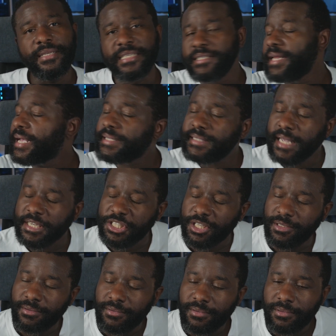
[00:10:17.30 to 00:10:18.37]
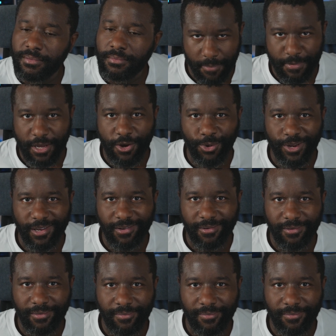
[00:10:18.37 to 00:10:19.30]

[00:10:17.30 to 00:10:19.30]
until next session, happy coding.